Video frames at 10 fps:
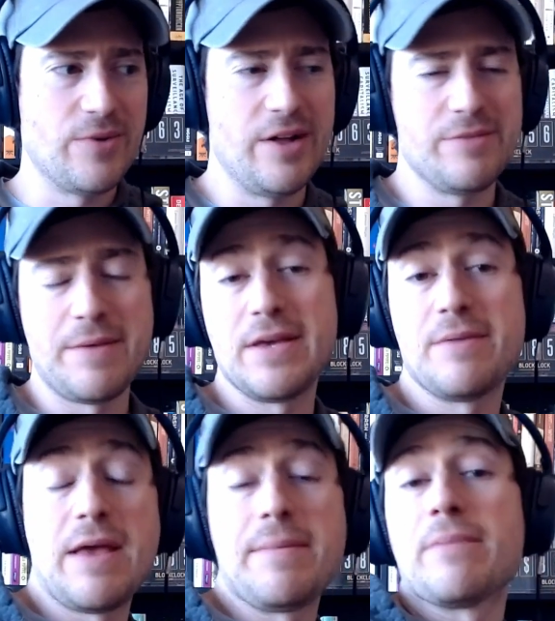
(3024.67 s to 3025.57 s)
well,
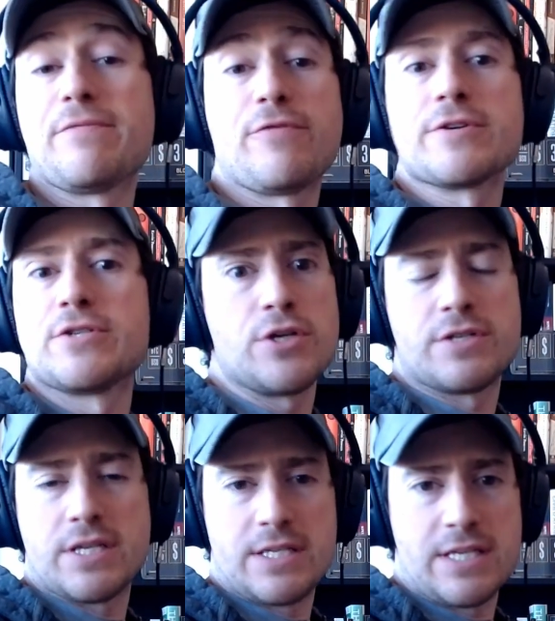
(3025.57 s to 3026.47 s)
maybe I'm forced to
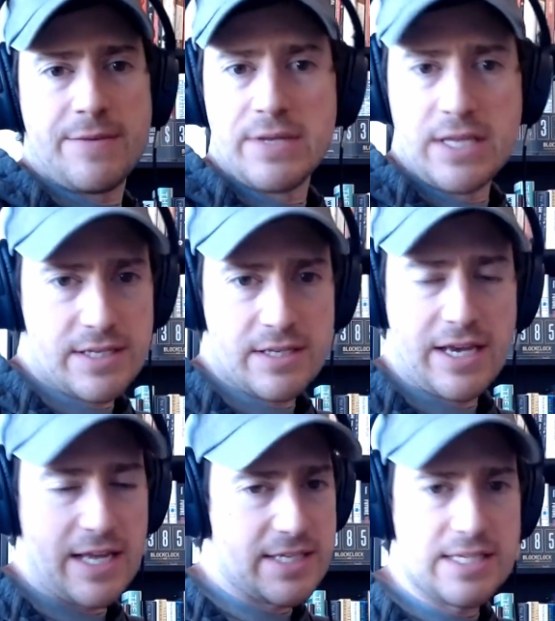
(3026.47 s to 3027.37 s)
use the CBDC,
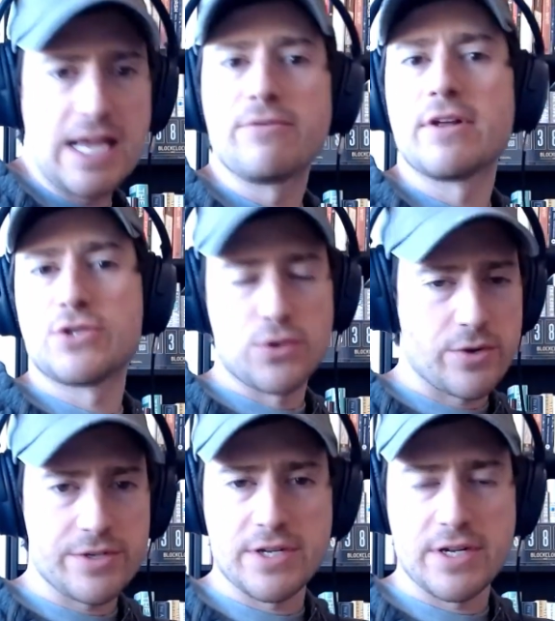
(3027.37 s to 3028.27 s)
like it's state-run
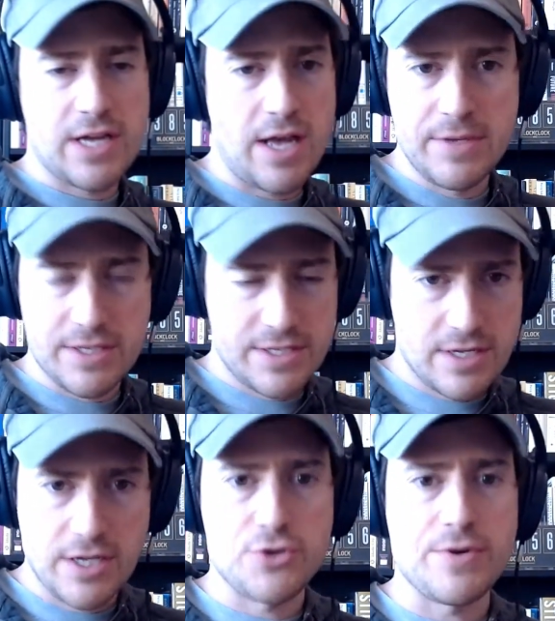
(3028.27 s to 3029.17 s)
stores in a communist
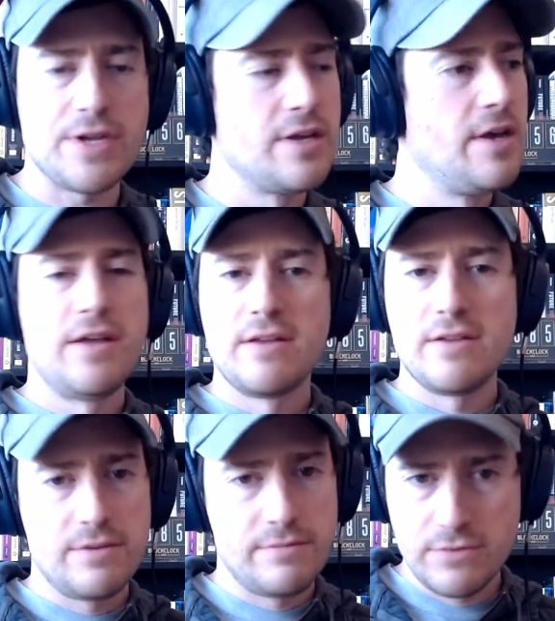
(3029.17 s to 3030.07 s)
country.
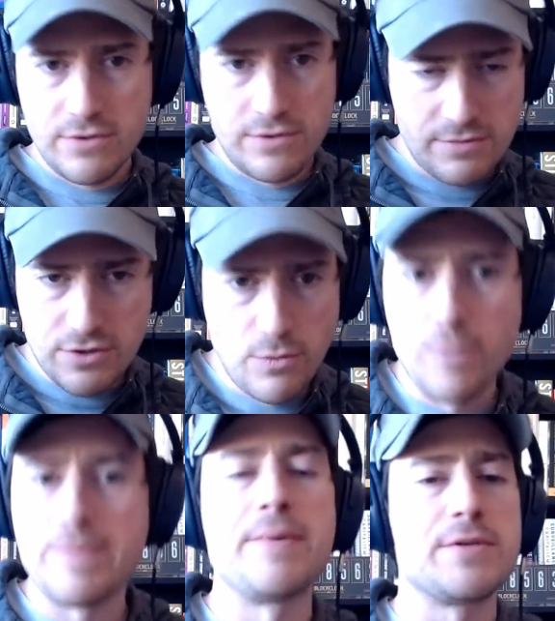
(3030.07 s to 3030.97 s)
You
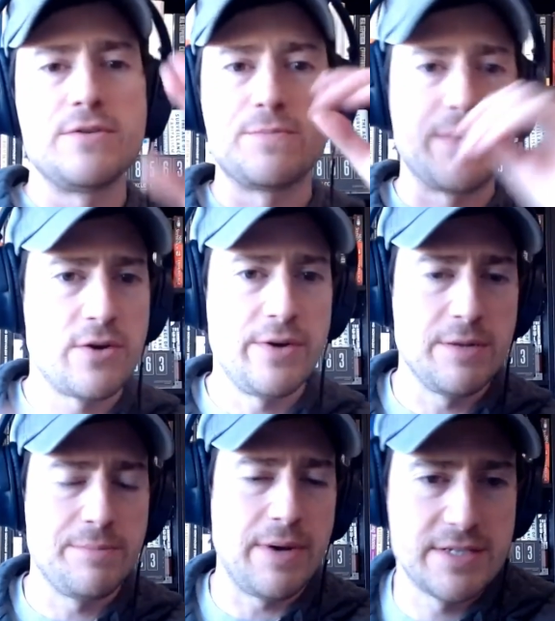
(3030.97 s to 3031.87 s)
won't be able to use Bitcoin
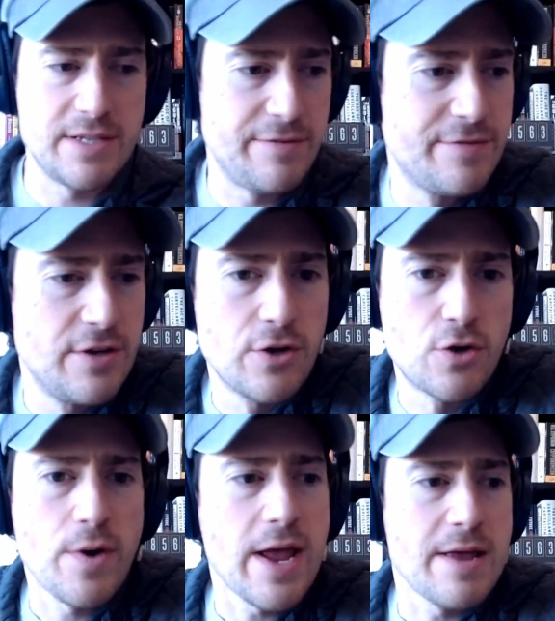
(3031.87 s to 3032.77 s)
to buy stuff.
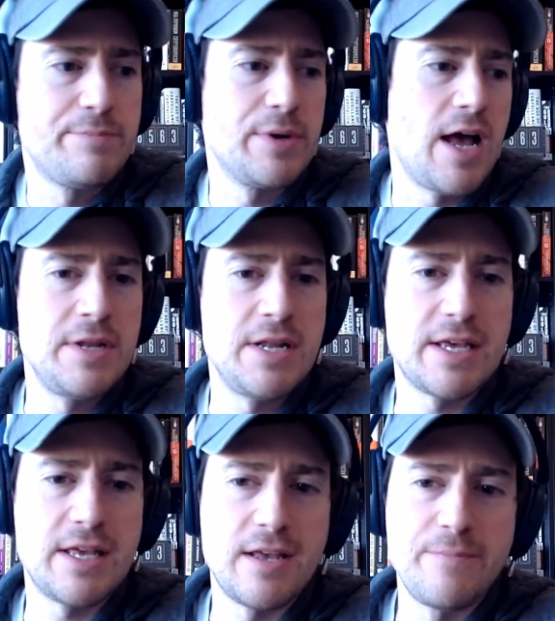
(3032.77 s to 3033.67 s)
Great, I'm
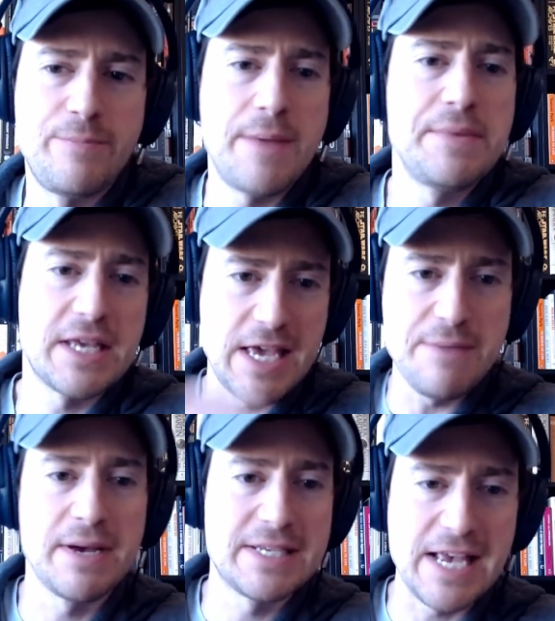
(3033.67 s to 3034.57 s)
gonna
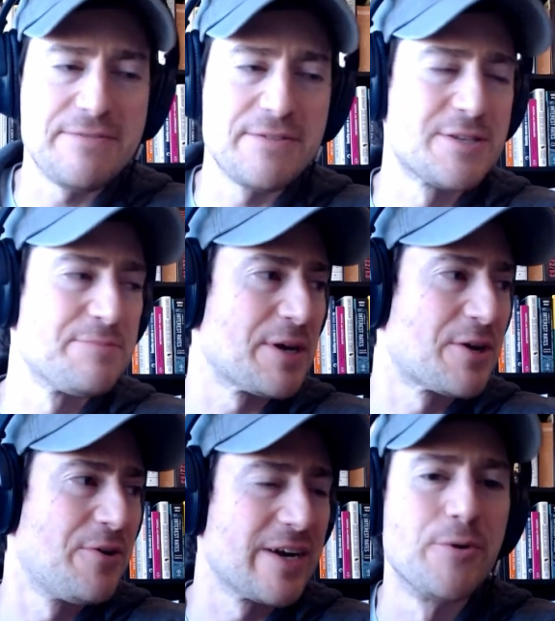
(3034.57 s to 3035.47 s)
keep my savings in
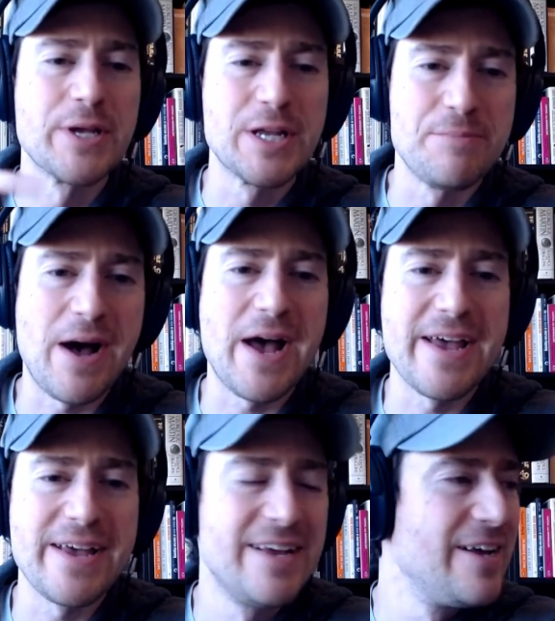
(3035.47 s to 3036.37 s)
Bitcoin, and I'm only gonna
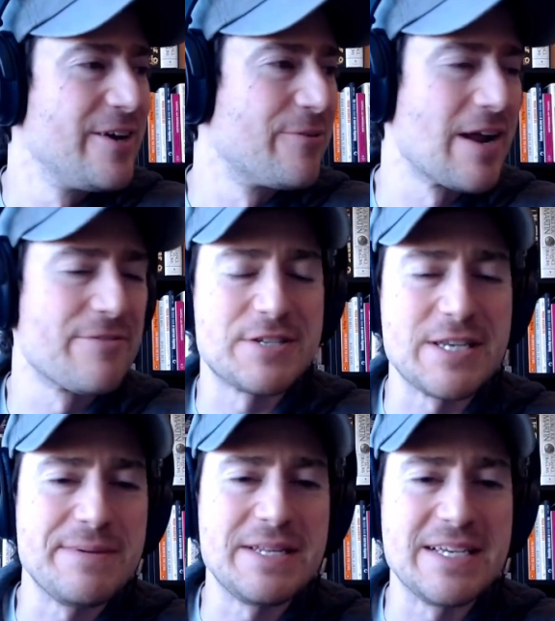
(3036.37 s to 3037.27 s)
buy whatever
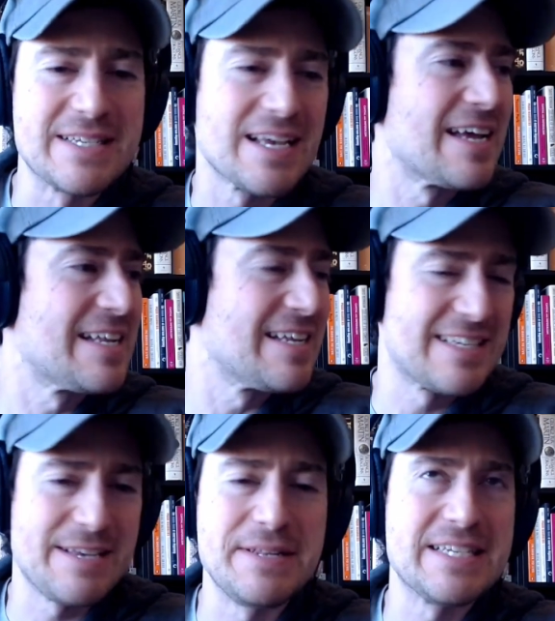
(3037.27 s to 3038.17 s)

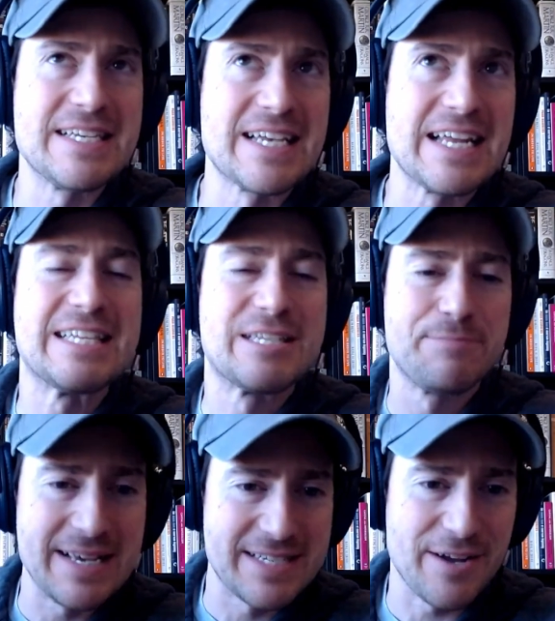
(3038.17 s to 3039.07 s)
CBDCs I need to
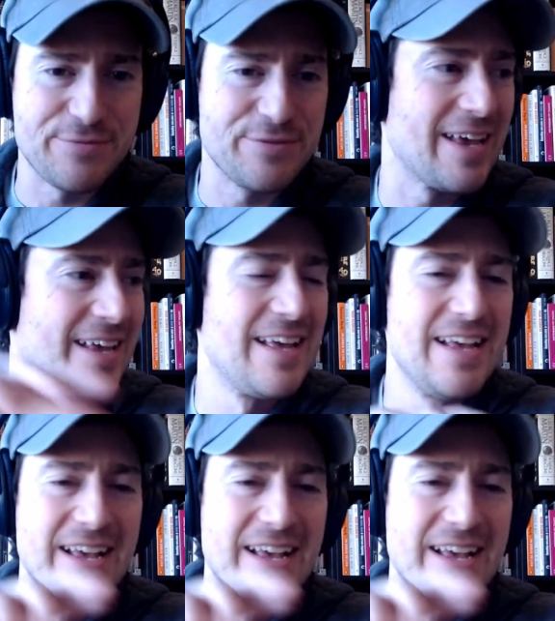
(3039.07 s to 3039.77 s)
buy stuff. Like